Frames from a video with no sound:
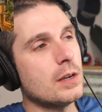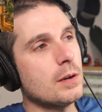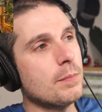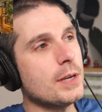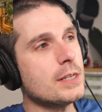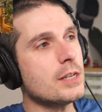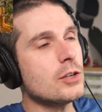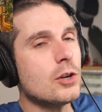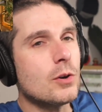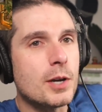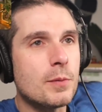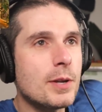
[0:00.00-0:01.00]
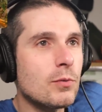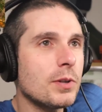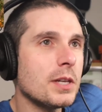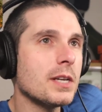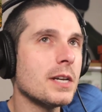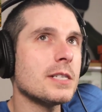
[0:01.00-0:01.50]
But I said, you know what? It'd be
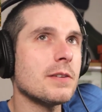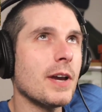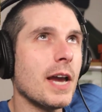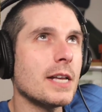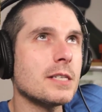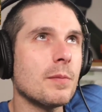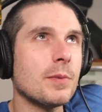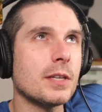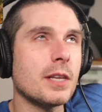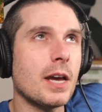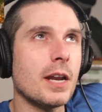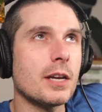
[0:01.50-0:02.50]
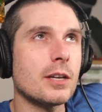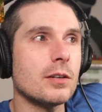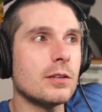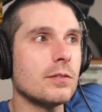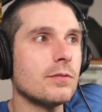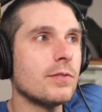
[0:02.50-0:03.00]
really nice if I had something that I
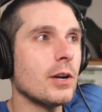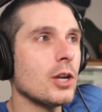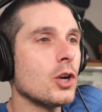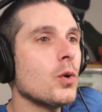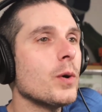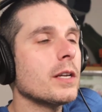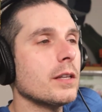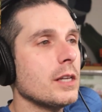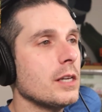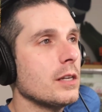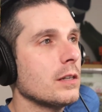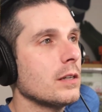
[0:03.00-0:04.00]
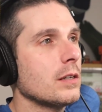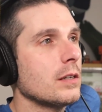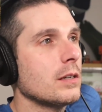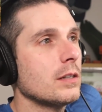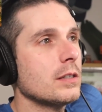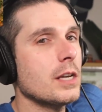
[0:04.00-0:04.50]
could very quickly
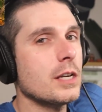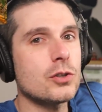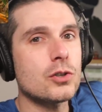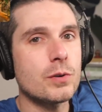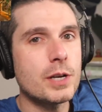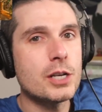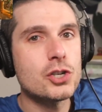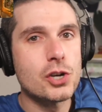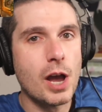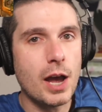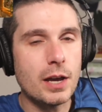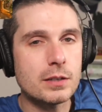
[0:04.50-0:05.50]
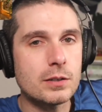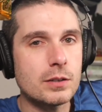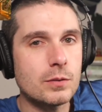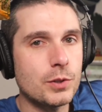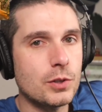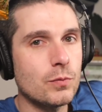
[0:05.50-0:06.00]
take a screenshot
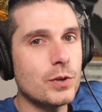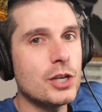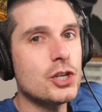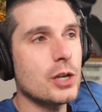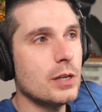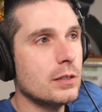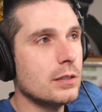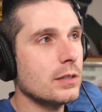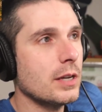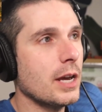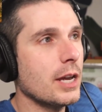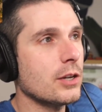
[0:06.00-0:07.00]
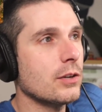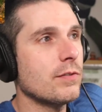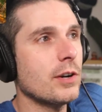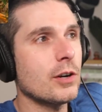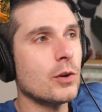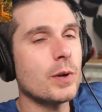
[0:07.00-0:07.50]
with a region. I could
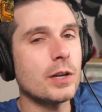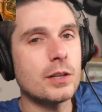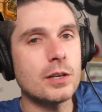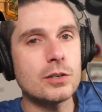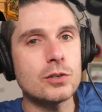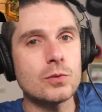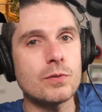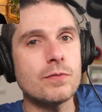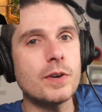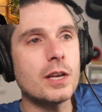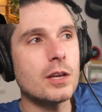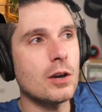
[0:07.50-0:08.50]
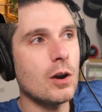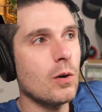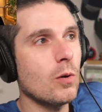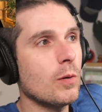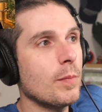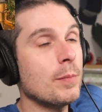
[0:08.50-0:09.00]
very quickly do a video
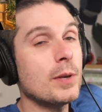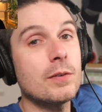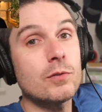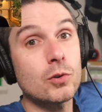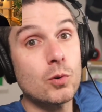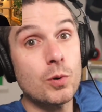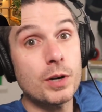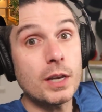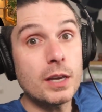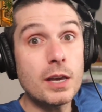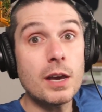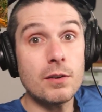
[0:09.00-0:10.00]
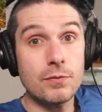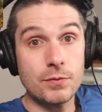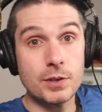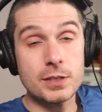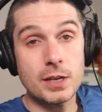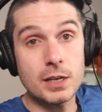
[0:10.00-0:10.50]
or maybe even record a GIF
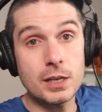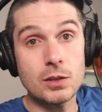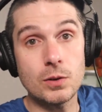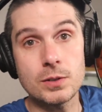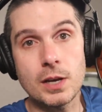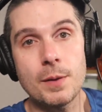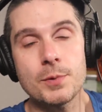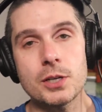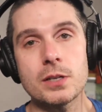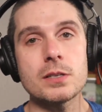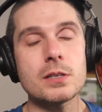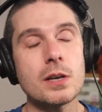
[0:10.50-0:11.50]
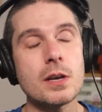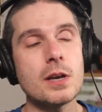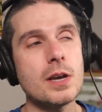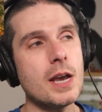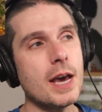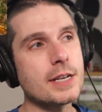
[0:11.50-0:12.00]
because I need those options.
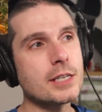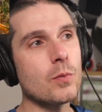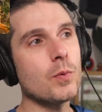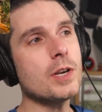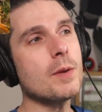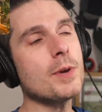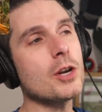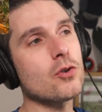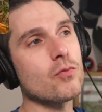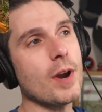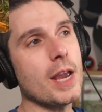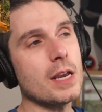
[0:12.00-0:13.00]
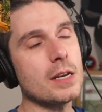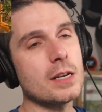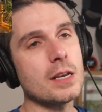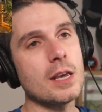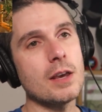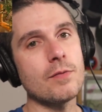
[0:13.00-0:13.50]
And I said, wouldn't it be great
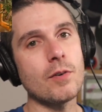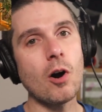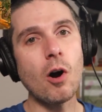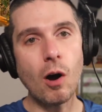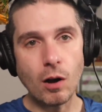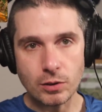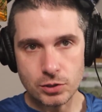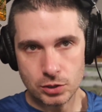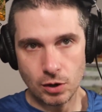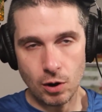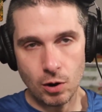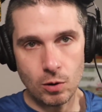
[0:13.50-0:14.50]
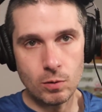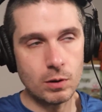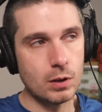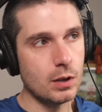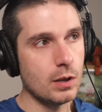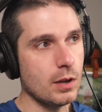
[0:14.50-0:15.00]
if also
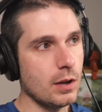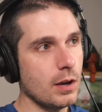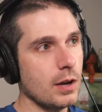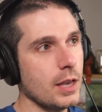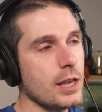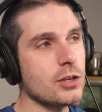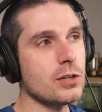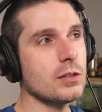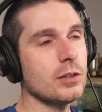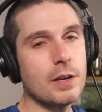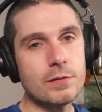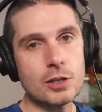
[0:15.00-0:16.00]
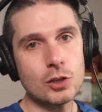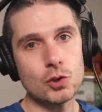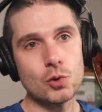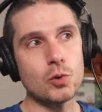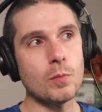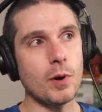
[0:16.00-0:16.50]
it just lived in the
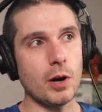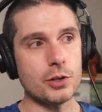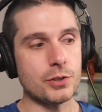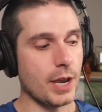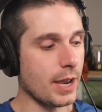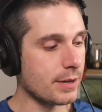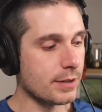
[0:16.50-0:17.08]
toolbar? So I had